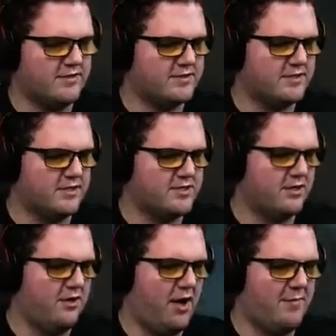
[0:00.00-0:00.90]
such
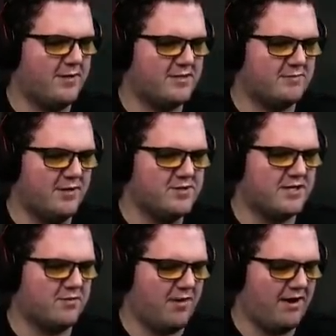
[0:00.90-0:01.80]
ominous
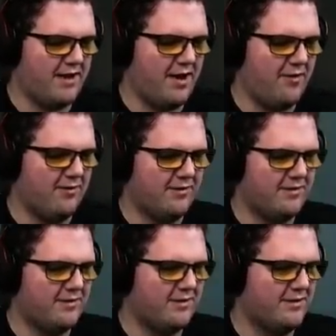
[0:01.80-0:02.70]
music right now.
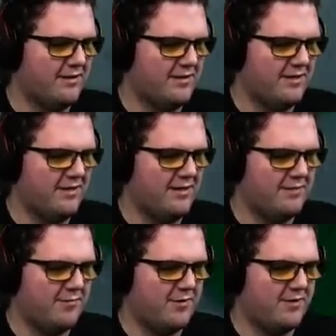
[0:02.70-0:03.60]

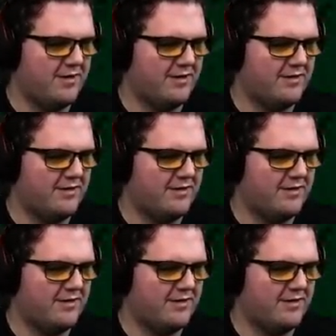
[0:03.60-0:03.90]
I'm doing it.